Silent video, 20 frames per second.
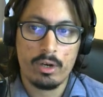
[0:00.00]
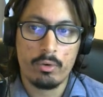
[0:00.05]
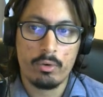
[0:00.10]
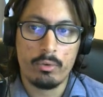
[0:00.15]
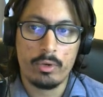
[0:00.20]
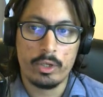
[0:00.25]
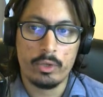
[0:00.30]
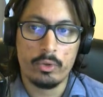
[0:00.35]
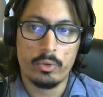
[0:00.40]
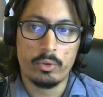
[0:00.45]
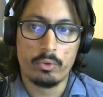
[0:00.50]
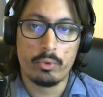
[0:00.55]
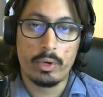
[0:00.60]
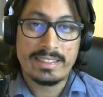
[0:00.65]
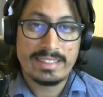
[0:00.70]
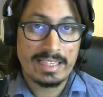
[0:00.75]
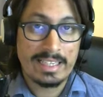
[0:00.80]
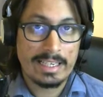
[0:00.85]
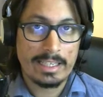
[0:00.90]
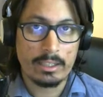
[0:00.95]
we do
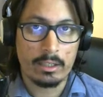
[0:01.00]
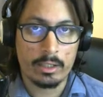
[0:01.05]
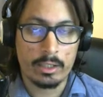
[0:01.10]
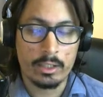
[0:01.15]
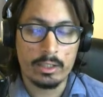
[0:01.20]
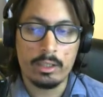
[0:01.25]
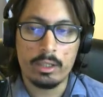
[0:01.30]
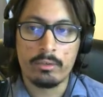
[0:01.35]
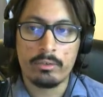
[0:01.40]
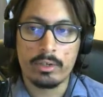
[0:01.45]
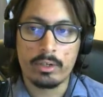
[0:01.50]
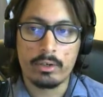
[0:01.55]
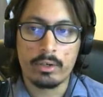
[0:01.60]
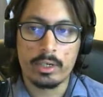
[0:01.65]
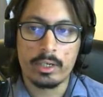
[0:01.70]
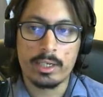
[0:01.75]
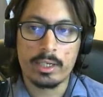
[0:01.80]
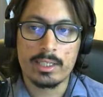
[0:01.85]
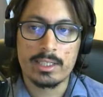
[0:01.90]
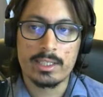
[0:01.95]
right click on it and we
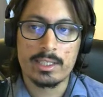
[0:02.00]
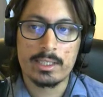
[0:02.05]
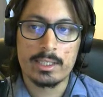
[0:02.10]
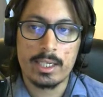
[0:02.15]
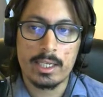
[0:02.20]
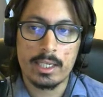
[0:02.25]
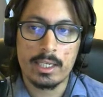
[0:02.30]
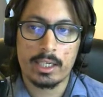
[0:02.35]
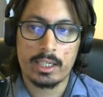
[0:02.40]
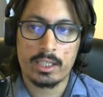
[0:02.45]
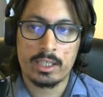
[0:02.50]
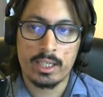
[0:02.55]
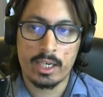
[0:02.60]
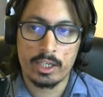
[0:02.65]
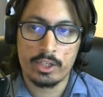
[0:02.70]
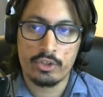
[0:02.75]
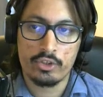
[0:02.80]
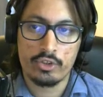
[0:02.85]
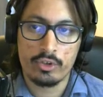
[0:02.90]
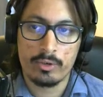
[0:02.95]
create a static
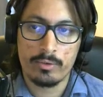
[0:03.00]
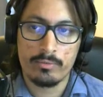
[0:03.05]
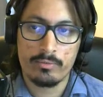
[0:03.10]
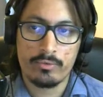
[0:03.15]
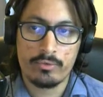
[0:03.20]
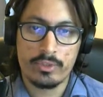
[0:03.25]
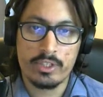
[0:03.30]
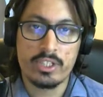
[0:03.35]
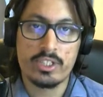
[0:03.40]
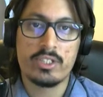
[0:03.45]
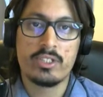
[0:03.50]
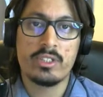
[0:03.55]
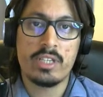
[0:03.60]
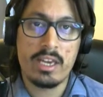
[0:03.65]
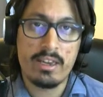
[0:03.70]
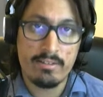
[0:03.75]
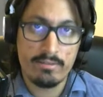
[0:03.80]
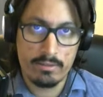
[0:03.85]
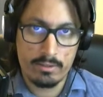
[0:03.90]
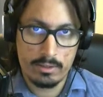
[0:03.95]
texture this
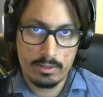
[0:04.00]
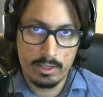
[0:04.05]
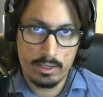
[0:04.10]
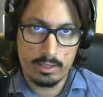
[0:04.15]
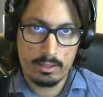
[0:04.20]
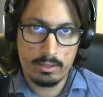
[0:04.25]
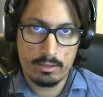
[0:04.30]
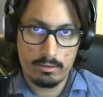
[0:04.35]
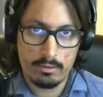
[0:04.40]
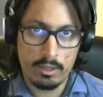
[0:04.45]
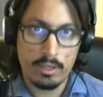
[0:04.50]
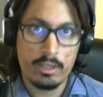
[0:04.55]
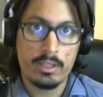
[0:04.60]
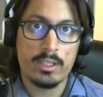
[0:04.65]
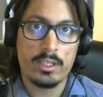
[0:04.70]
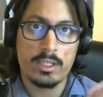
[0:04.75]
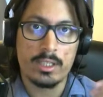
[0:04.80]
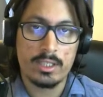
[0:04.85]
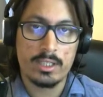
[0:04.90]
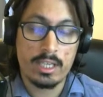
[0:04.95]
saves it right
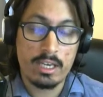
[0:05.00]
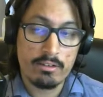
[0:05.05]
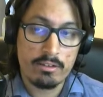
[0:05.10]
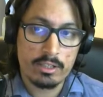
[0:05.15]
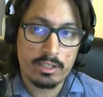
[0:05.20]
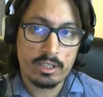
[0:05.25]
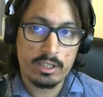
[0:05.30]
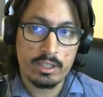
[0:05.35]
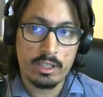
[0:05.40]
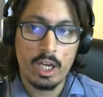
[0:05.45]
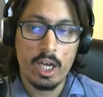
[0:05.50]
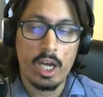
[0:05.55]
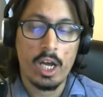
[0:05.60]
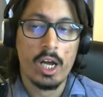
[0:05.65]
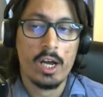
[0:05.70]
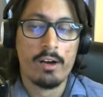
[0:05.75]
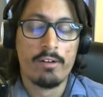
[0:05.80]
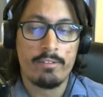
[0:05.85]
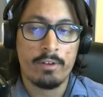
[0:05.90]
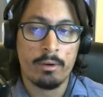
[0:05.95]
this saves it
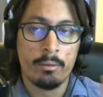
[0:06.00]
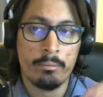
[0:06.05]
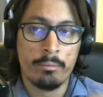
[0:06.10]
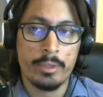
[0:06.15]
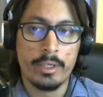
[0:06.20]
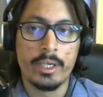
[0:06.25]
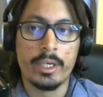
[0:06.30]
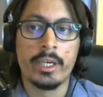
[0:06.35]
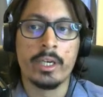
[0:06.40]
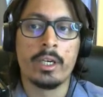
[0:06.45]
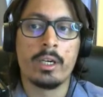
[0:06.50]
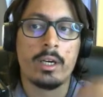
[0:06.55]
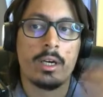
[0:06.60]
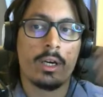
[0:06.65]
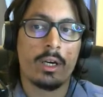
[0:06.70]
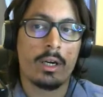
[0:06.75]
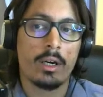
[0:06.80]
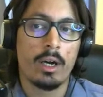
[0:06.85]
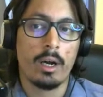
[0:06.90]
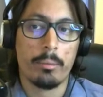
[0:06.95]
from being
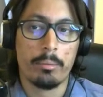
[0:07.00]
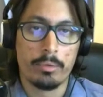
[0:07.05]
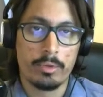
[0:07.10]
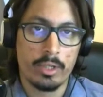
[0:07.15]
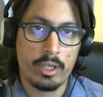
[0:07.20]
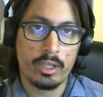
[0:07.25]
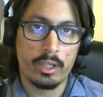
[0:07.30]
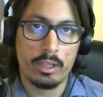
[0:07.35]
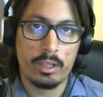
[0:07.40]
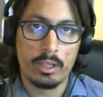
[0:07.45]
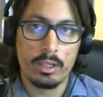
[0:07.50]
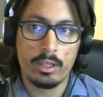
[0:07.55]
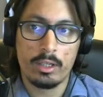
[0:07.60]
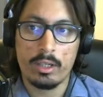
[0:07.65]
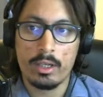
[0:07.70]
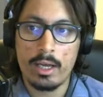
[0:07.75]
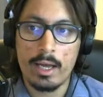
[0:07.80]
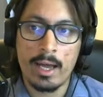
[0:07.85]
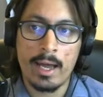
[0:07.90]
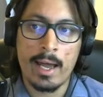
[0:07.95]
uh, updated
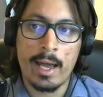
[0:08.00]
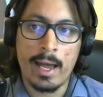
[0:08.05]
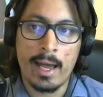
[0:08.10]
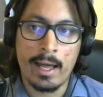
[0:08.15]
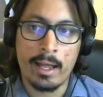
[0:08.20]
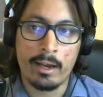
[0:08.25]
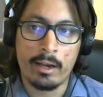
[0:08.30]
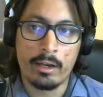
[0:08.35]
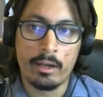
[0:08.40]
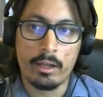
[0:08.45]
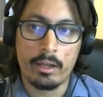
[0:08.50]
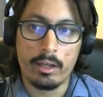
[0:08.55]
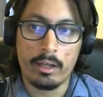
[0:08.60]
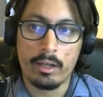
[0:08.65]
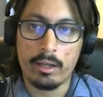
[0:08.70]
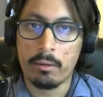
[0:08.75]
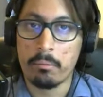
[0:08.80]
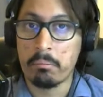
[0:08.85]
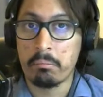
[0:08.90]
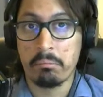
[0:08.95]
and
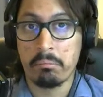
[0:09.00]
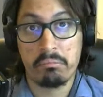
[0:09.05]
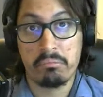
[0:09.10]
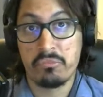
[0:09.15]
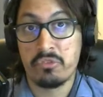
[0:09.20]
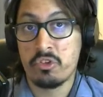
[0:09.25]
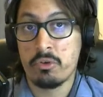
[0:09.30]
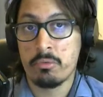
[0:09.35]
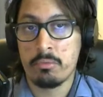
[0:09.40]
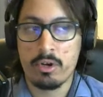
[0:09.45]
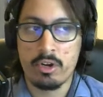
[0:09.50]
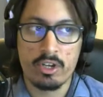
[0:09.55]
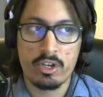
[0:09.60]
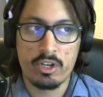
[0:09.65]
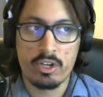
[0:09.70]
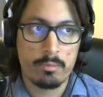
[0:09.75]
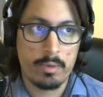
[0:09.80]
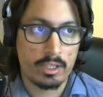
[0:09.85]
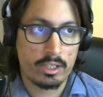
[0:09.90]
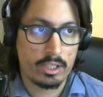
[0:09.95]
um, some
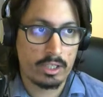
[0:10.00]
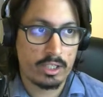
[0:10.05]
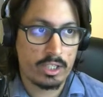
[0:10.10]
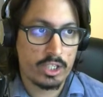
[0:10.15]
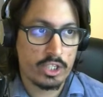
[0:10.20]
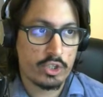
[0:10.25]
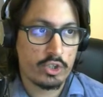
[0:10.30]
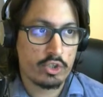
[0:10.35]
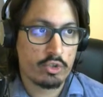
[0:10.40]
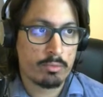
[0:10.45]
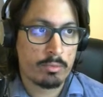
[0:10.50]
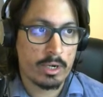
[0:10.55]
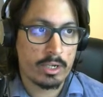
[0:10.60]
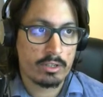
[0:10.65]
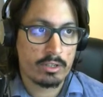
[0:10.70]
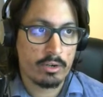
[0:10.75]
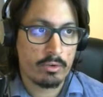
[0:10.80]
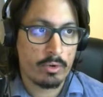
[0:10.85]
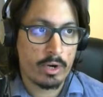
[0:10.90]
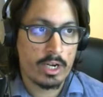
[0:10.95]
unexpected issues might
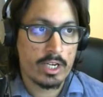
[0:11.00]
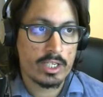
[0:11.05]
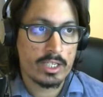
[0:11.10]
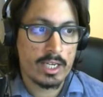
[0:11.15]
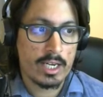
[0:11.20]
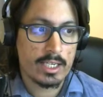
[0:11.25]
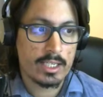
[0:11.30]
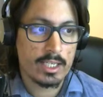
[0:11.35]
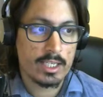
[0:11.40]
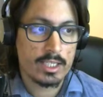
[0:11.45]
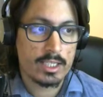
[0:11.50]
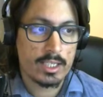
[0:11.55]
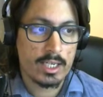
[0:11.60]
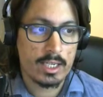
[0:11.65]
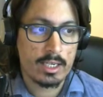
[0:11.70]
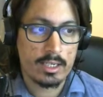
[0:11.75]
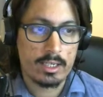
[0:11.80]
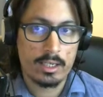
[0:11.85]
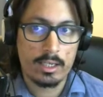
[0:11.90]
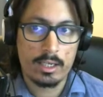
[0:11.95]
arise as I said